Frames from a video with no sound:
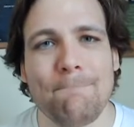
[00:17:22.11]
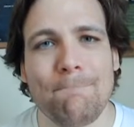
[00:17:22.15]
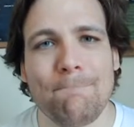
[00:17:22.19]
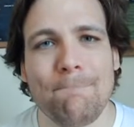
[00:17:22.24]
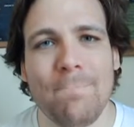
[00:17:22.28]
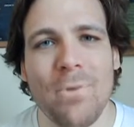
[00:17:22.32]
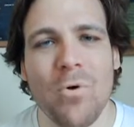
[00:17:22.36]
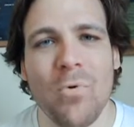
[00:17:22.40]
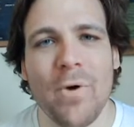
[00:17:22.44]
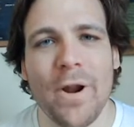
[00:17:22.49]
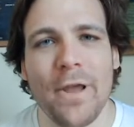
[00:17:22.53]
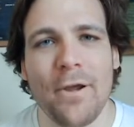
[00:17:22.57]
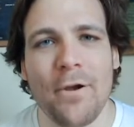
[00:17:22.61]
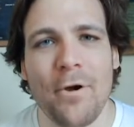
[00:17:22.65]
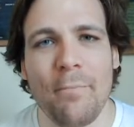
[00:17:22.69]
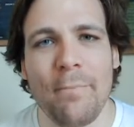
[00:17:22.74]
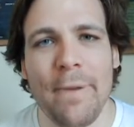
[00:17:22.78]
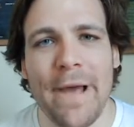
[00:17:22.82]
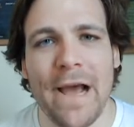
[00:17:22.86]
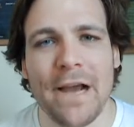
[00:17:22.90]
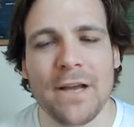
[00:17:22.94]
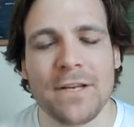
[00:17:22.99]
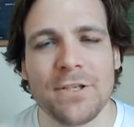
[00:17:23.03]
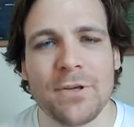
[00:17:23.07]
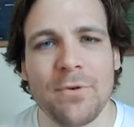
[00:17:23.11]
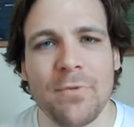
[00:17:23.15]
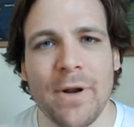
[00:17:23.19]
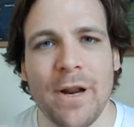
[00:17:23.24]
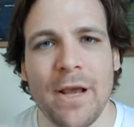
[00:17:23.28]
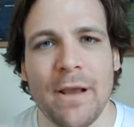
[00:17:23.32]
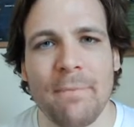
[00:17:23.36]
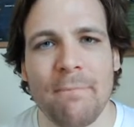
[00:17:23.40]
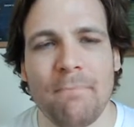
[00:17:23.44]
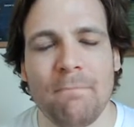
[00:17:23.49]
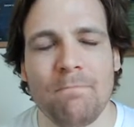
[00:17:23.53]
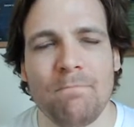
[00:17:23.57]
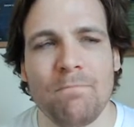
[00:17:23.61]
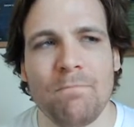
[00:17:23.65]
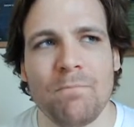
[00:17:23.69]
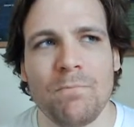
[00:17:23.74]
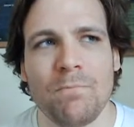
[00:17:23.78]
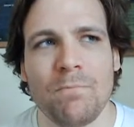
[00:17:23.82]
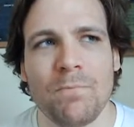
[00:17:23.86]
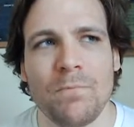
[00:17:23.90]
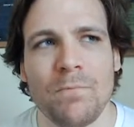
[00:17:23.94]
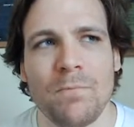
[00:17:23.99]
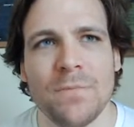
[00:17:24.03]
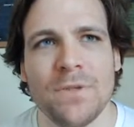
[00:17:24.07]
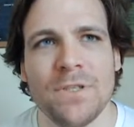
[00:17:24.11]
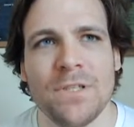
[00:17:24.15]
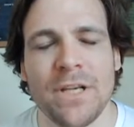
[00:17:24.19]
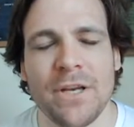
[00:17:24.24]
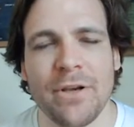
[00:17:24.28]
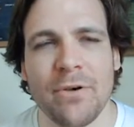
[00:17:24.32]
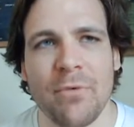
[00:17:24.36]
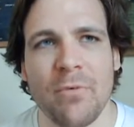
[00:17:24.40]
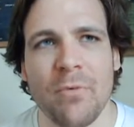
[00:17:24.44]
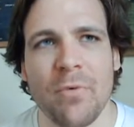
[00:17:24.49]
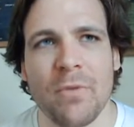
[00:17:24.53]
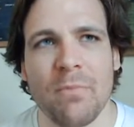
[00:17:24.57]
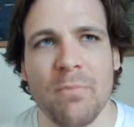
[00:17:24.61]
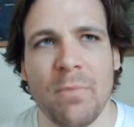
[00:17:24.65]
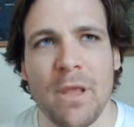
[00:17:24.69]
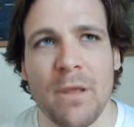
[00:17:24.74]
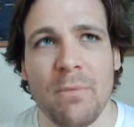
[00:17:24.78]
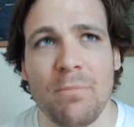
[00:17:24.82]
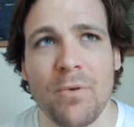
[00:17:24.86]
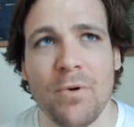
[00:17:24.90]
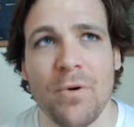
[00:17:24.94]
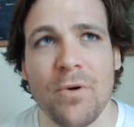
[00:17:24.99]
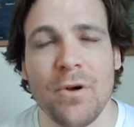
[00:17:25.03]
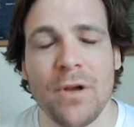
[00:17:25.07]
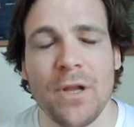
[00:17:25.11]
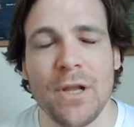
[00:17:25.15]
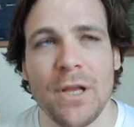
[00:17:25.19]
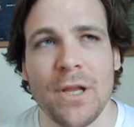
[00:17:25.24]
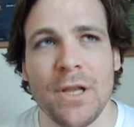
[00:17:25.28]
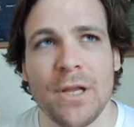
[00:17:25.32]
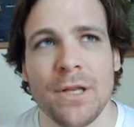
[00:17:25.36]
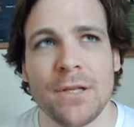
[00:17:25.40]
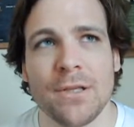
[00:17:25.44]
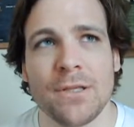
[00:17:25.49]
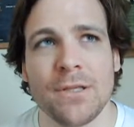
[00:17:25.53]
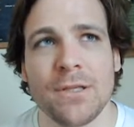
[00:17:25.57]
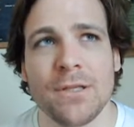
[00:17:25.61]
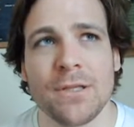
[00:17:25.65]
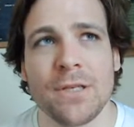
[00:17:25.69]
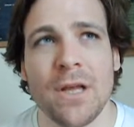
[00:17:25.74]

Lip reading: But what I go back to when I'm dealing with people is,